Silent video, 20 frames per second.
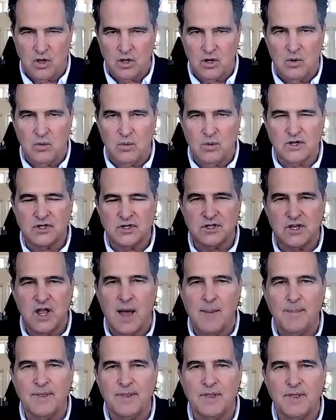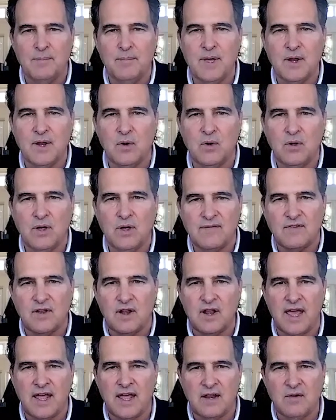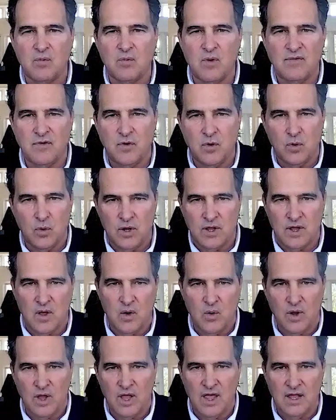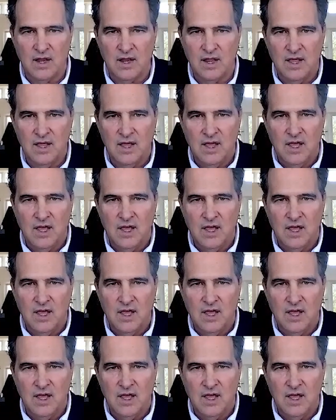you don't want to stop in the middle, have to land and refuel and go again.